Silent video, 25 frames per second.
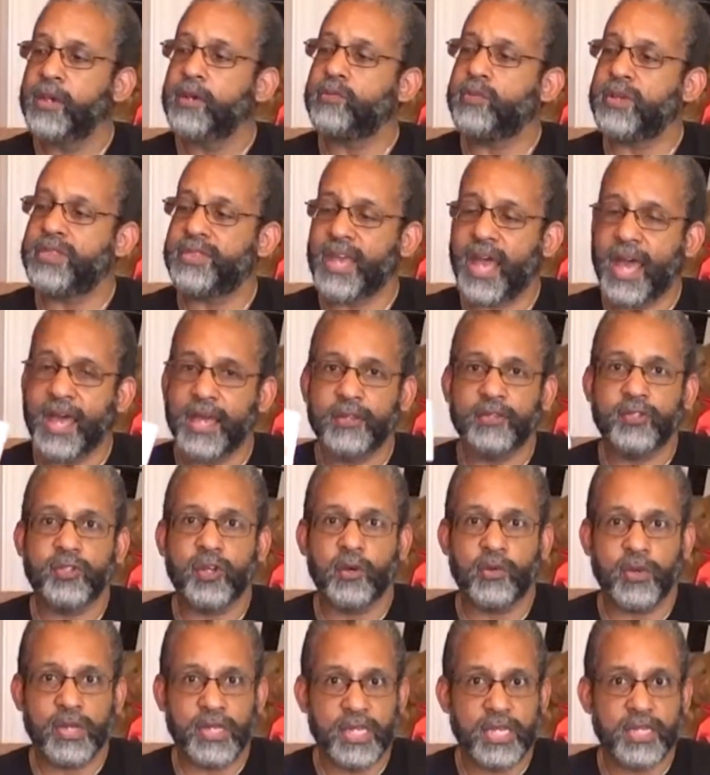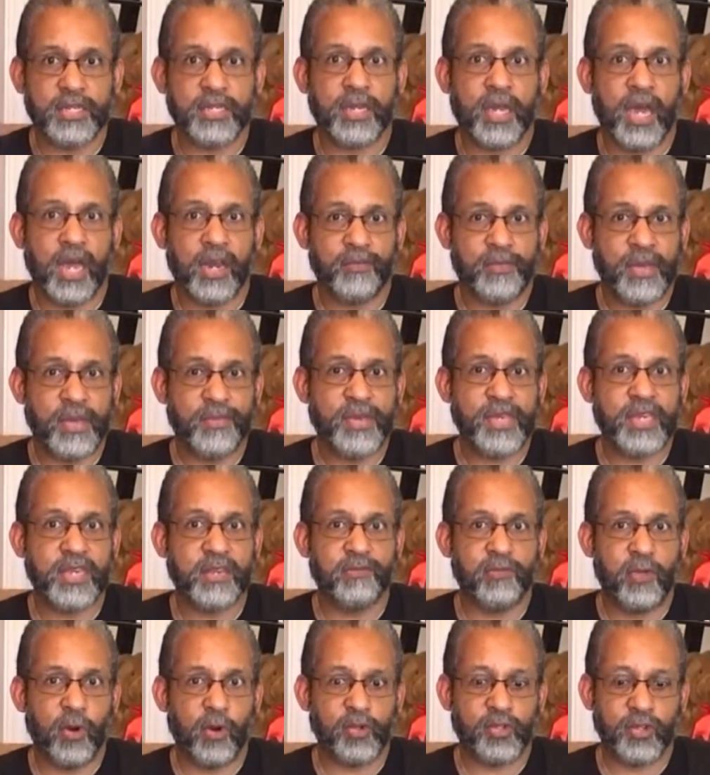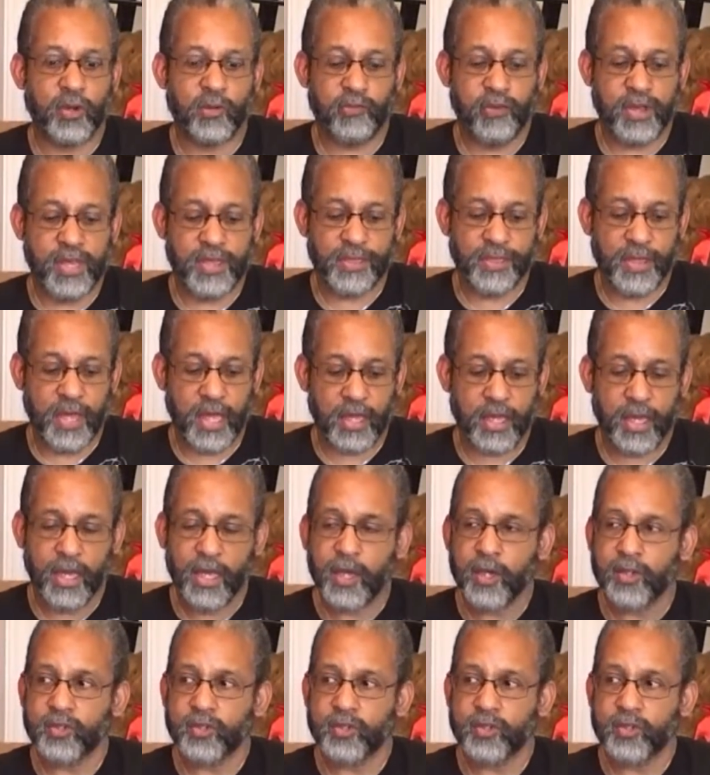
With that. And so we need to kind of maybe give those a rethink.